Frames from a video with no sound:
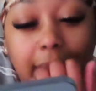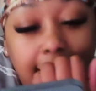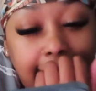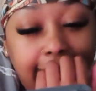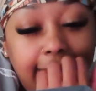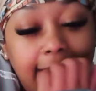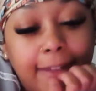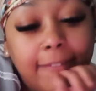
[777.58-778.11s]
I
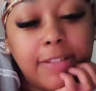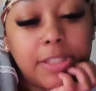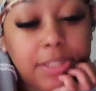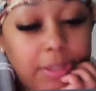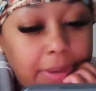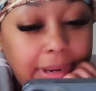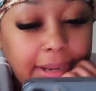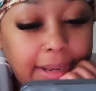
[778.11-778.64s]
got.
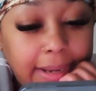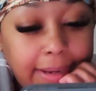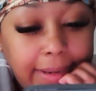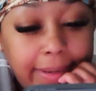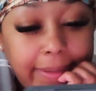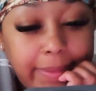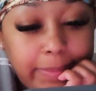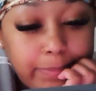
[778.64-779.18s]
So
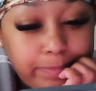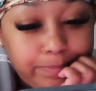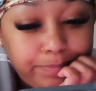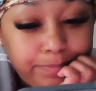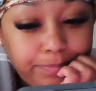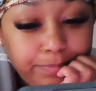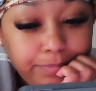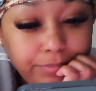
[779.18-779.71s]
I
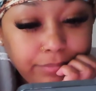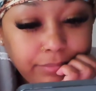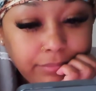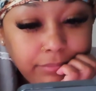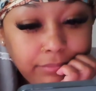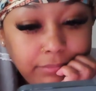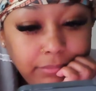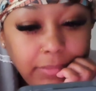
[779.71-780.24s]

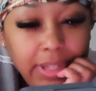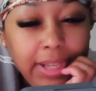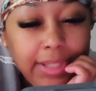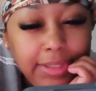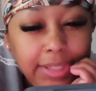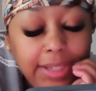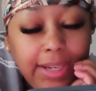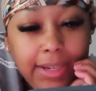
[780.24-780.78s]

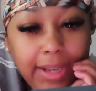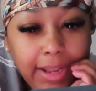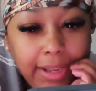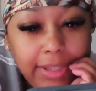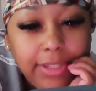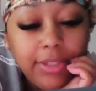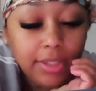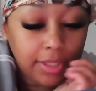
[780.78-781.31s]
think I got